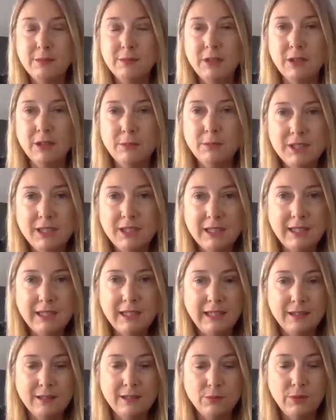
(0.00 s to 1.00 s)
you know,
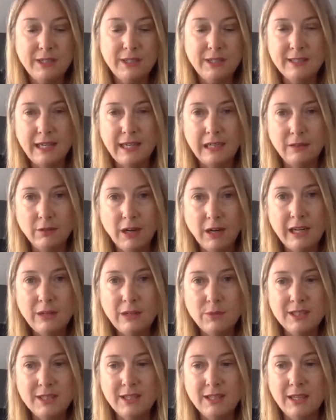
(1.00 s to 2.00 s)
particularly under when Sally Riley was